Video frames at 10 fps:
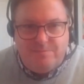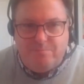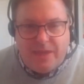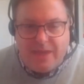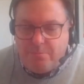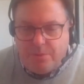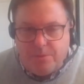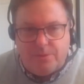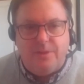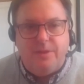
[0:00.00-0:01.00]

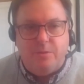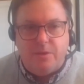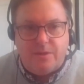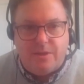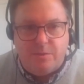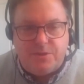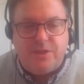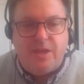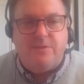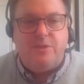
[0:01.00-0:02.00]
people who are
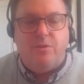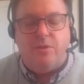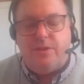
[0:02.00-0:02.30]
serving God